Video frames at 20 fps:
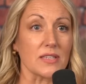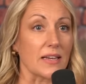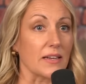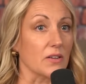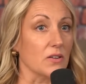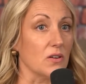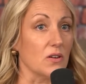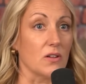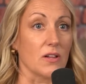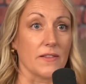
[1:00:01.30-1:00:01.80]

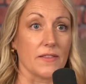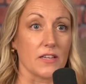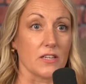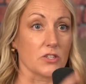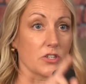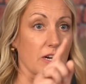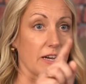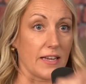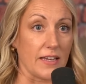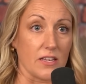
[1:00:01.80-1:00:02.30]
cycle and the
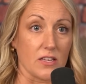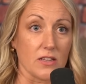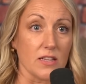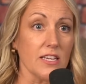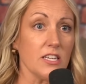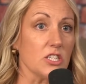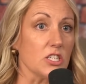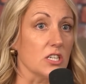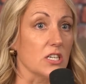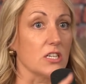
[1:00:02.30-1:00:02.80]

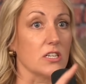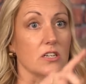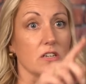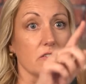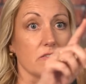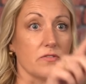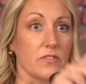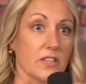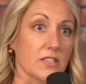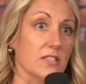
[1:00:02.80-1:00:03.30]
triangulation
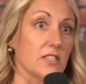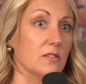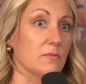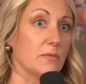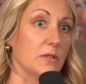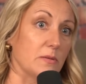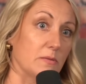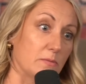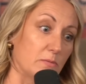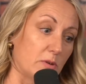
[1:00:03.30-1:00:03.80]
of
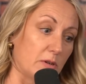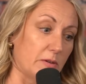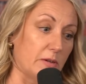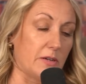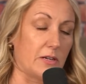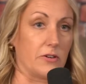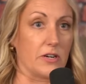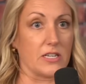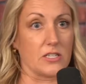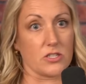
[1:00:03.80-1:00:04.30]
victim and
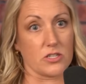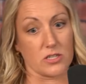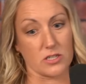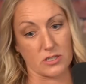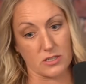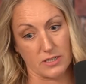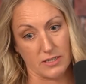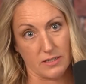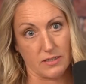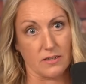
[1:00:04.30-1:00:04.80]

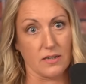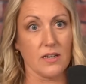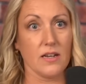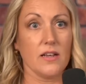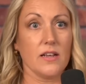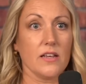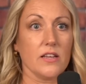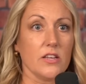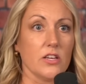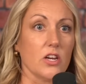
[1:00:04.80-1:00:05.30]
aggressor and, mm
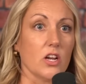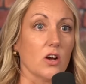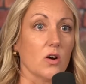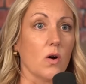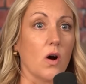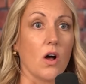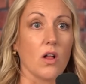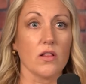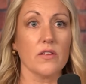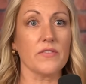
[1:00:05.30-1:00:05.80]
-hmm. you
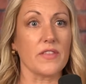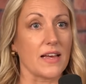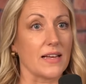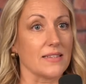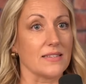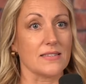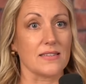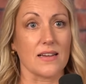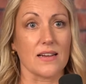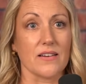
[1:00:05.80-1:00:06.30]
know, all of
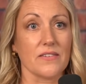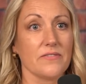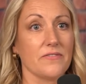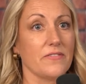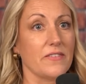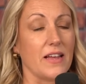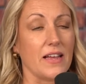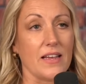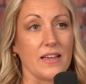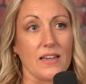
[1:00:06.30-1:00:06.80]
that
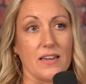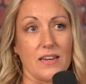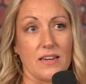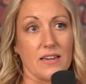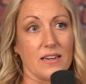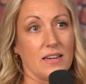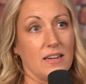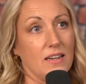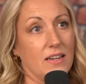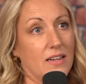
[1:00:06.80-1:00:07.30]
stuff.
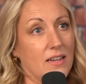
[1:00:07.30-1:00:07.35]
And